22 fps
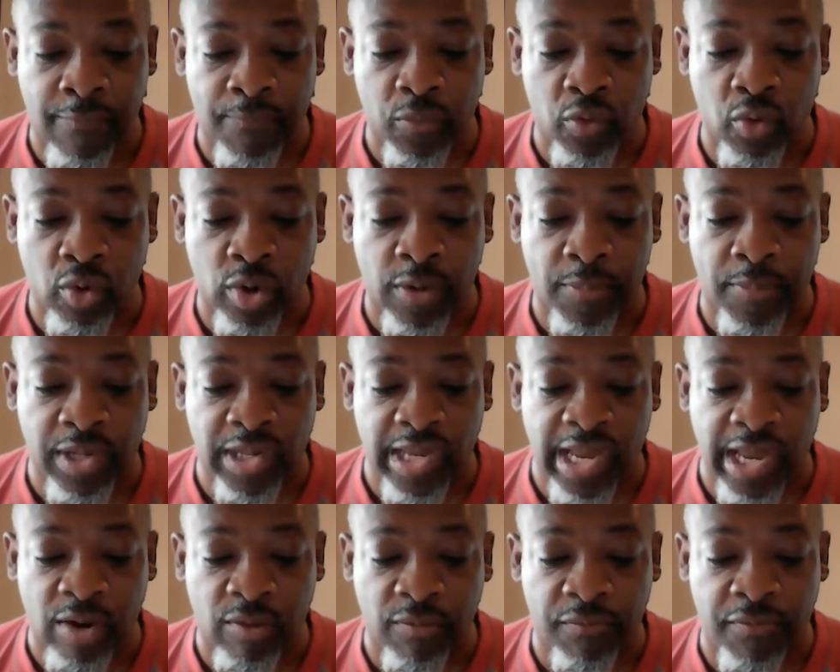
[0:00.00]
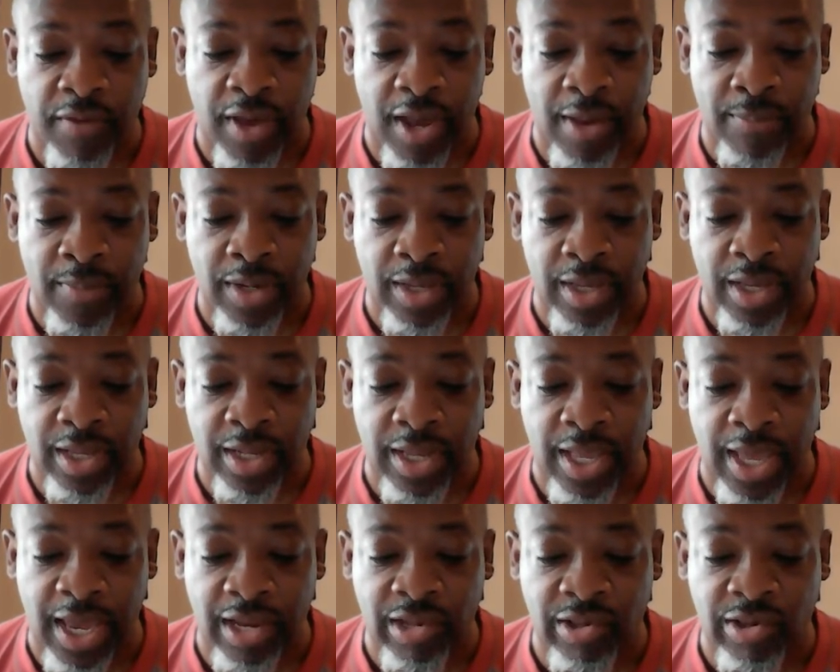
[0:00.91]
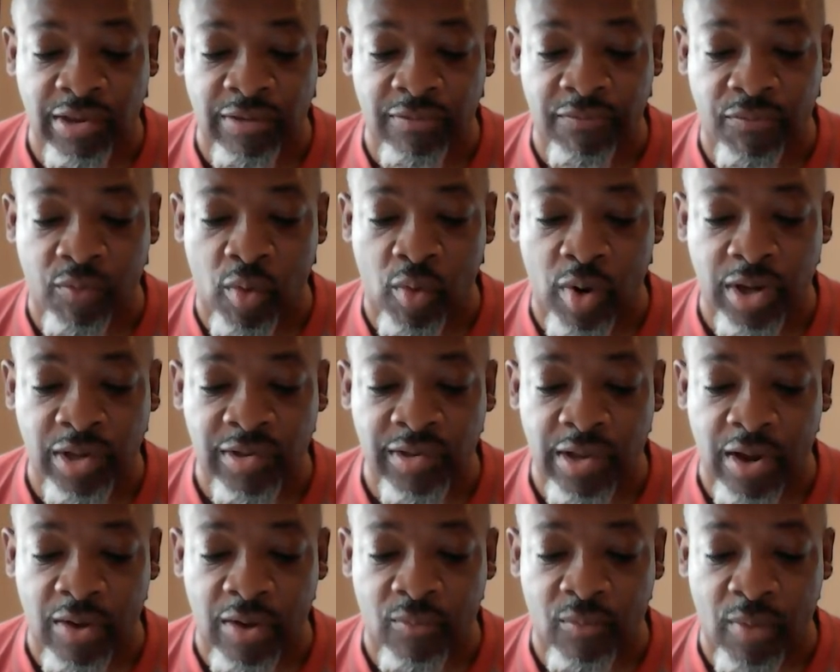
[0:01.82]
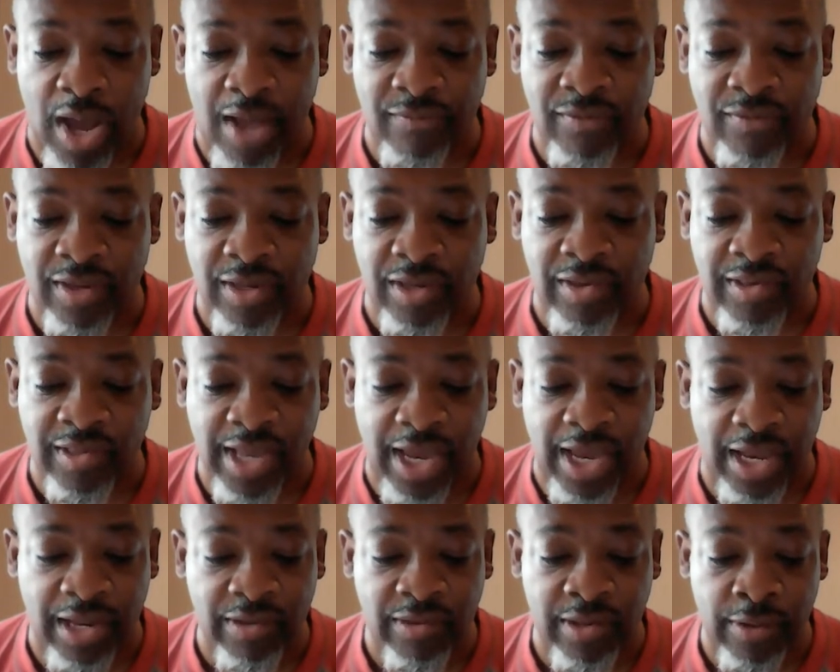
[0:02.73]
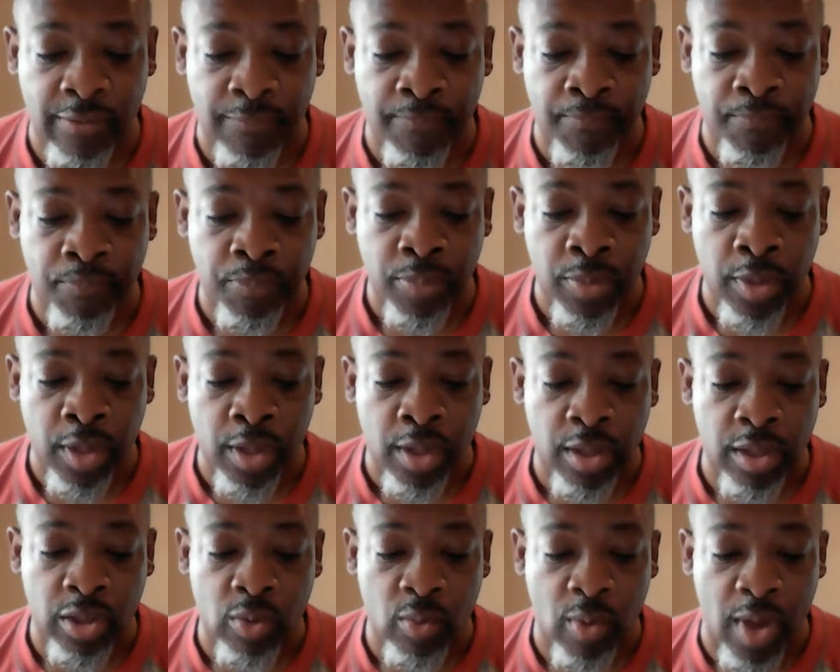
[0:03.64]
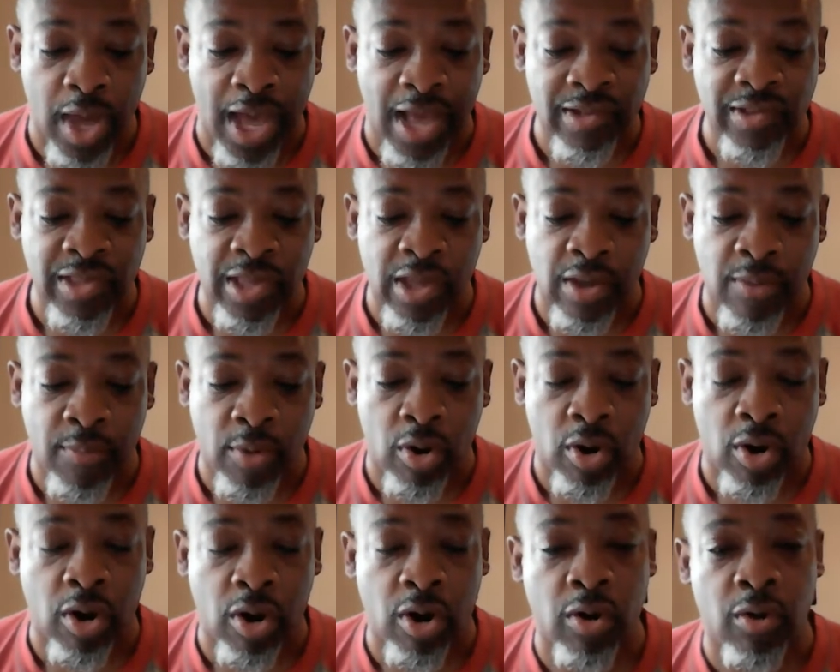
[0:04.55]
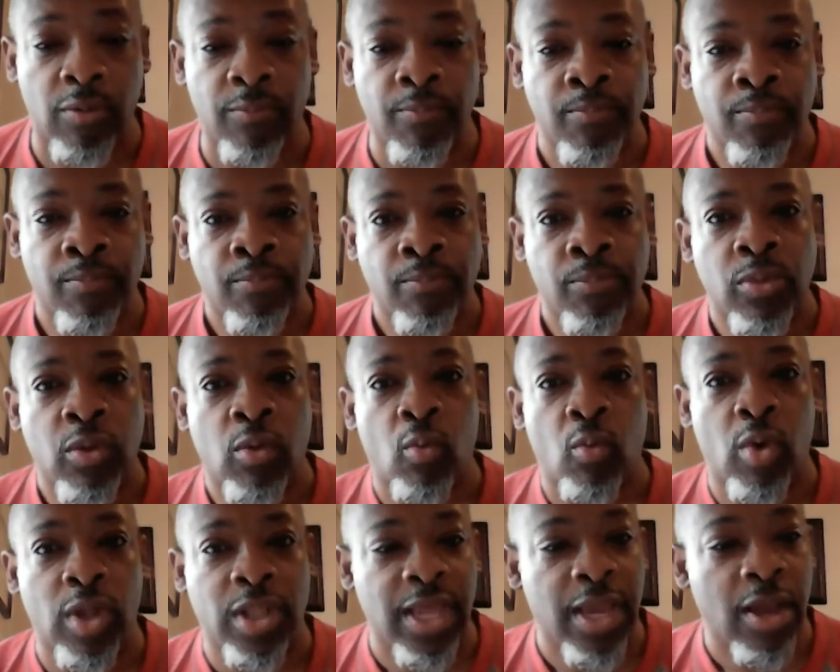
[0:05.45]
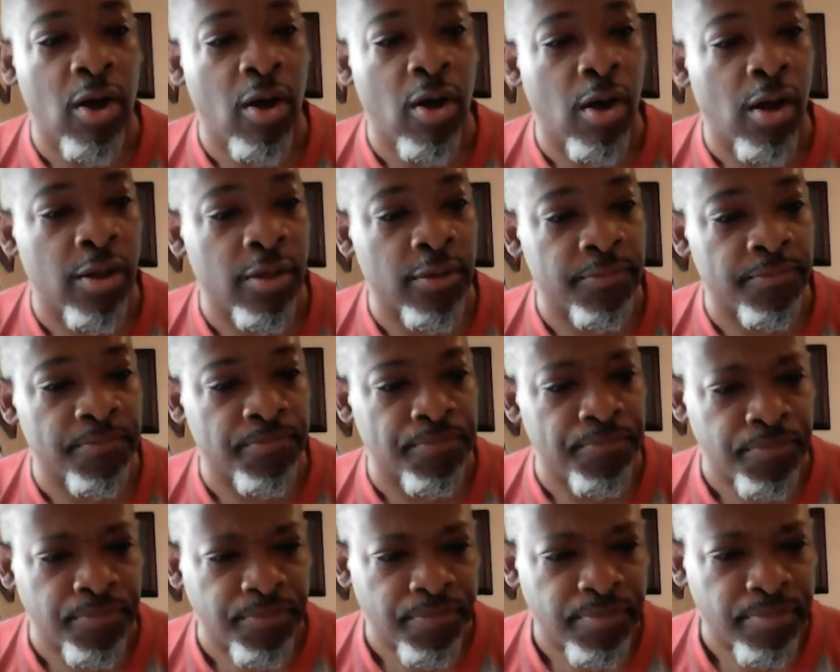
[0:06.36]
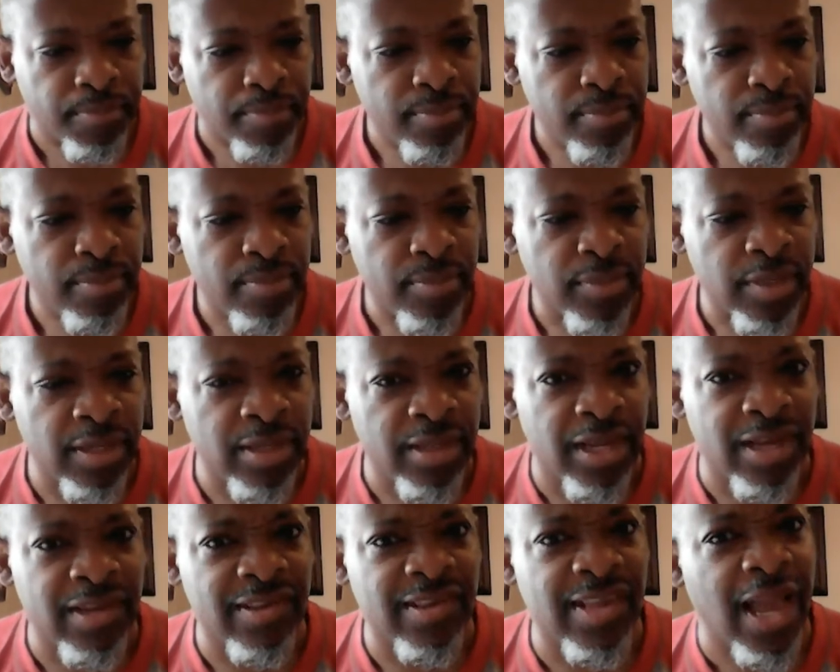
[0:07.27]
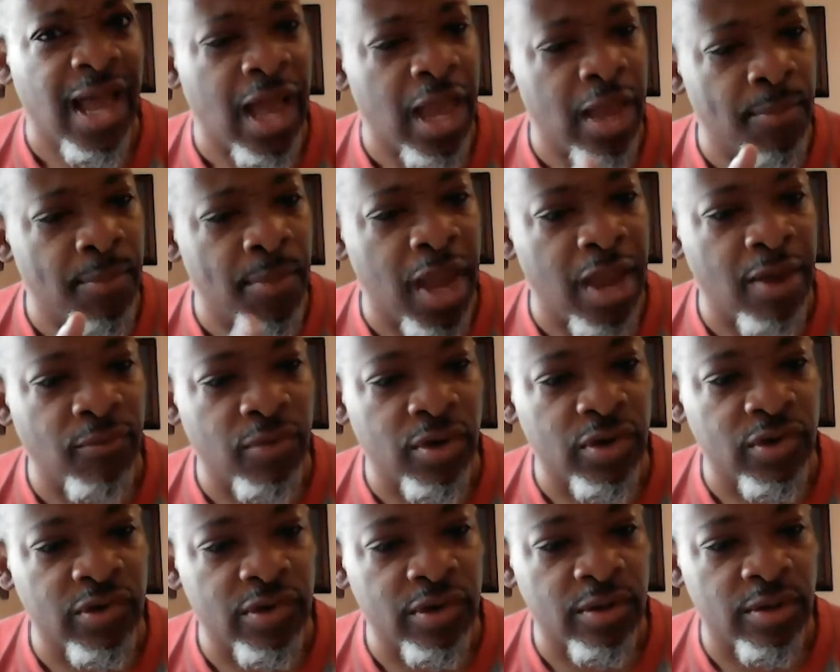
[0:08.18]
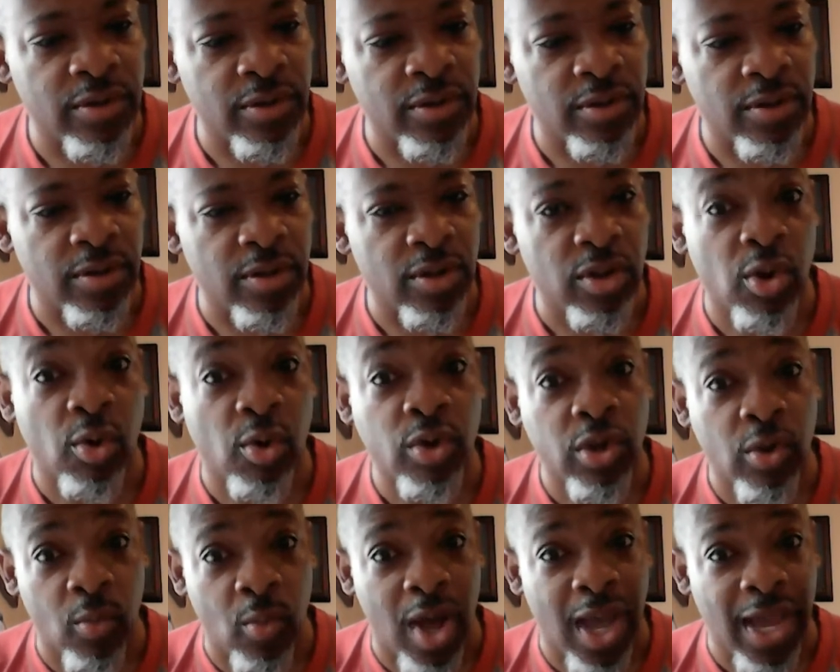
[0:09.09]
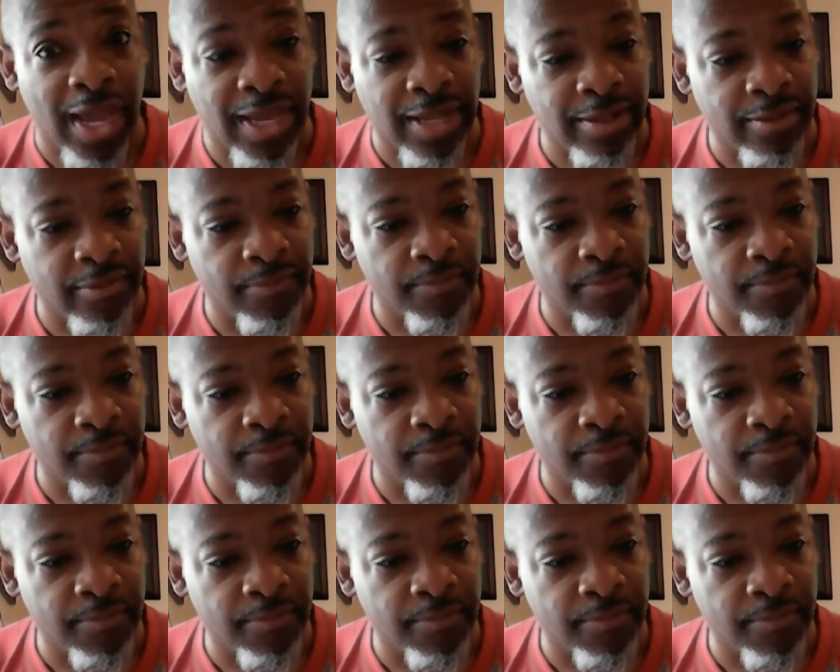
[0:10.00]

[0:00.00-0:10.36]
during the potato famine in the 1840s arrives in the States. You ask him or her what they are. They say, "I am Irish." "No, you're white."